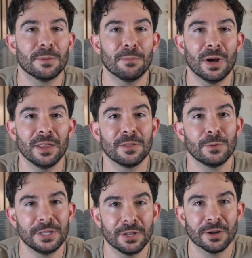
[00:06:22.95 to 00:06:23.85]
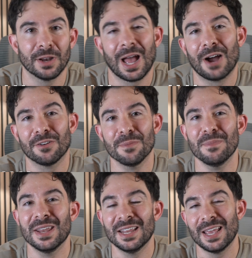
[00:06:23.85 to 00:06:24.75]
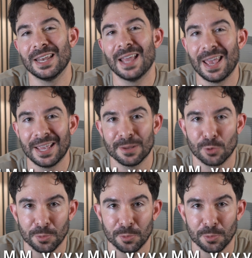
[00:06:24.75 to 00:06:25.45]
month, year, hour, minute, and AM or